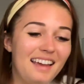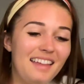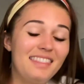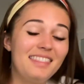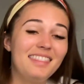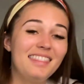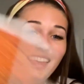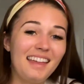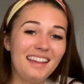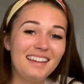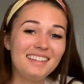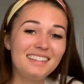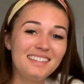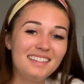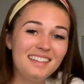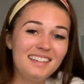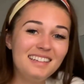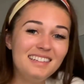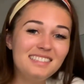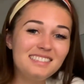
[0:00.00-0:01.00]
and then
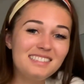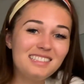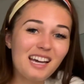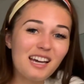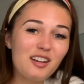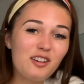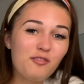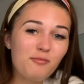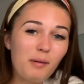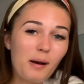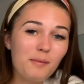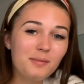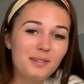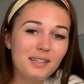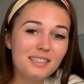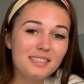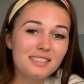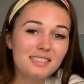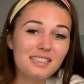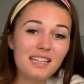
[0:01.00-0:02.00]
ten of
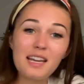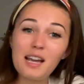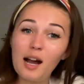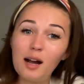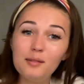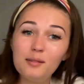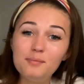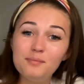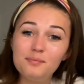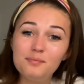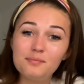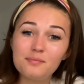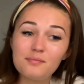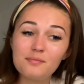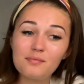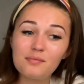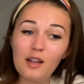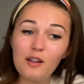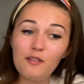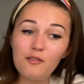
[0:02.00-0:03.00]
pumpkins. They come,
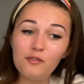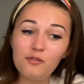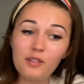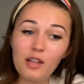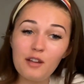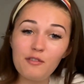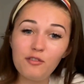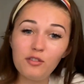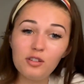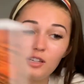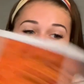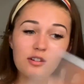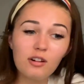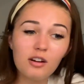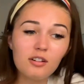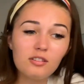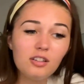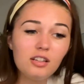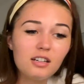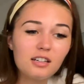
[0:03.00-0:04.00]
they they fully
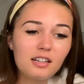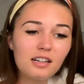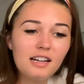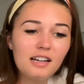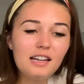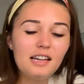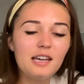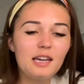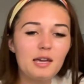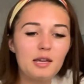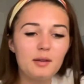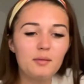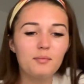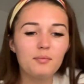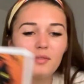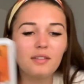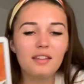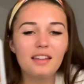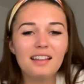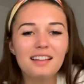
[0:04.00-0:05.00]
grow. Look, he,
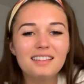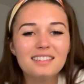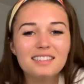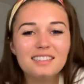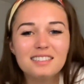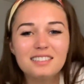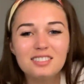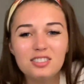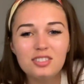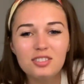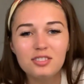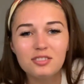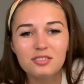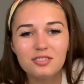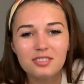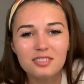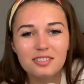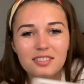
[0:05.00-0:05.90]
dude.